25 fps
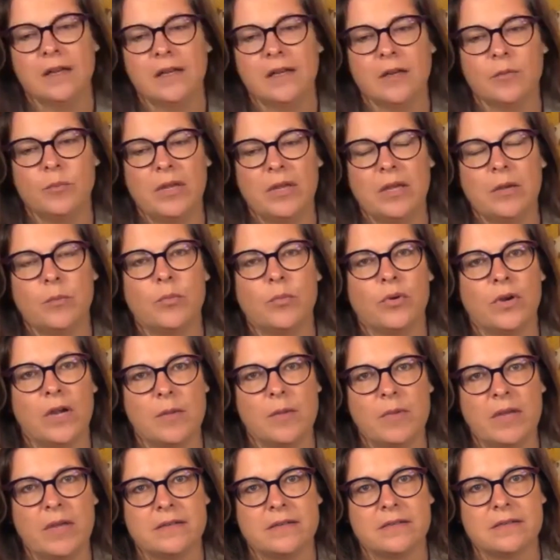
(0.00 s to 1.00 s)
being
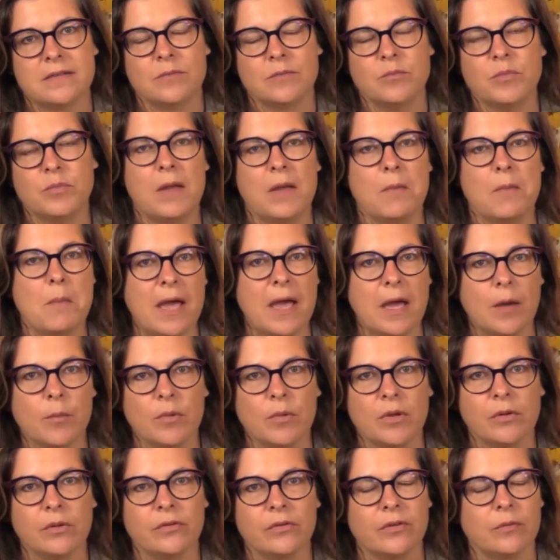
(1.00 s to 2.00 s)
primates and being
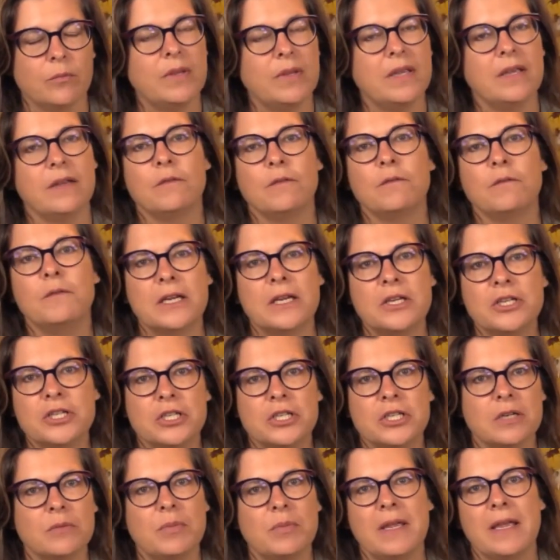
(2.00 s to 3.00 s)
mammals and being
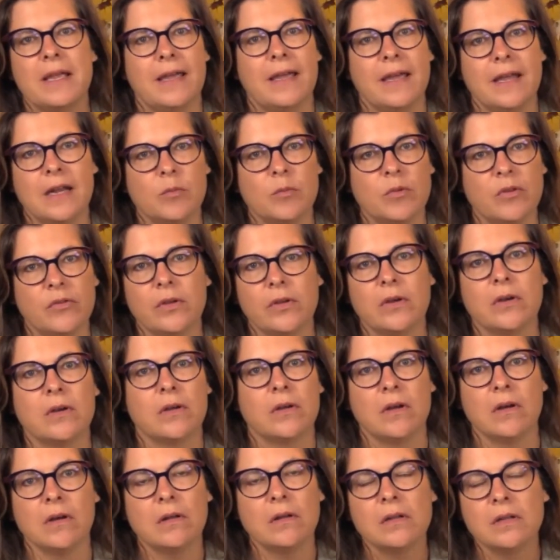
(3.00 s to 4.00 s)
fish and being animals,
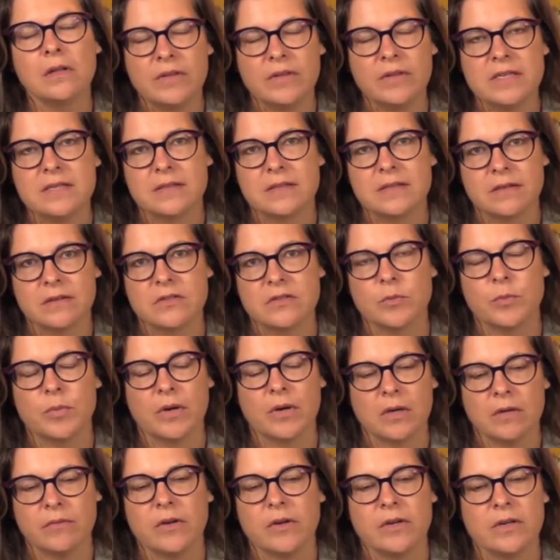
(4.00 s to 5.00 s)
all of these things are
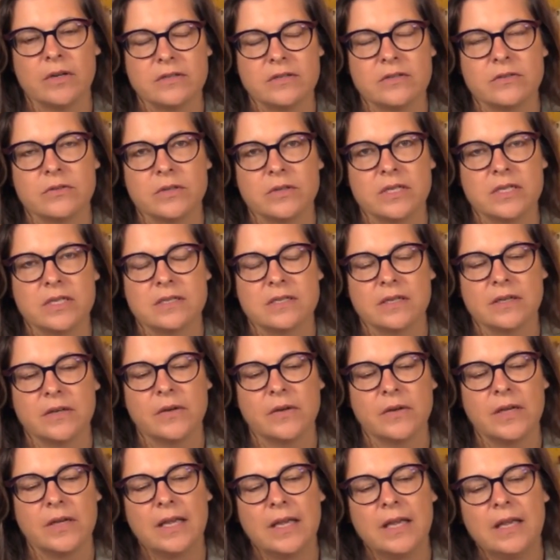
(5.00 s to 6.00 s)
part of our history.
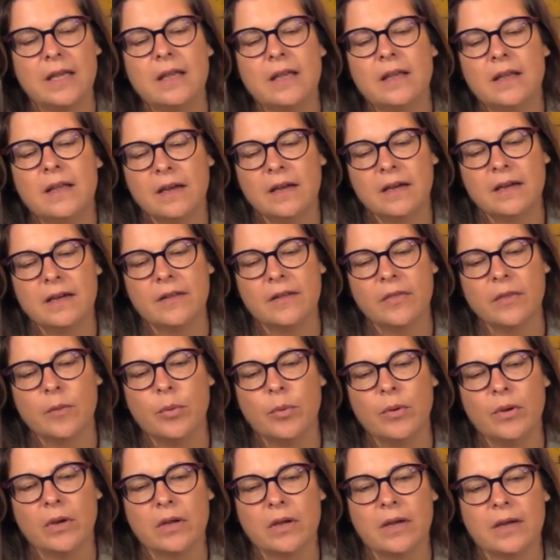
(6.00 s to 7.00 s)
So the
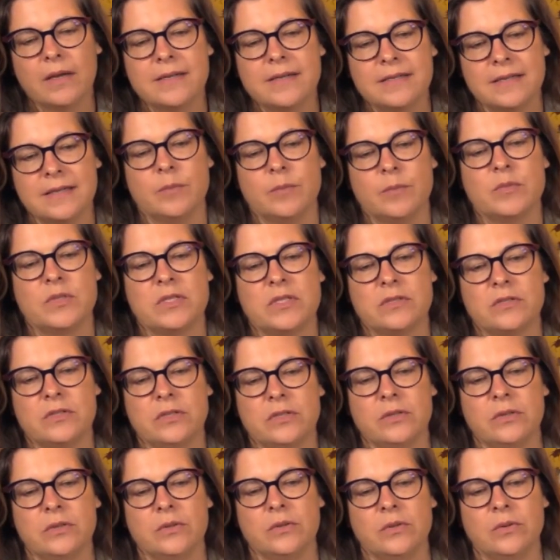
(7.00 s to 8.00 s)
book attempts
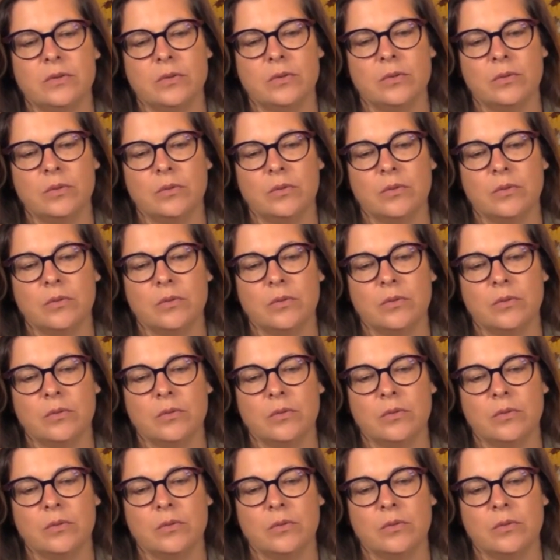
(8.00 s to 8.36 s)
to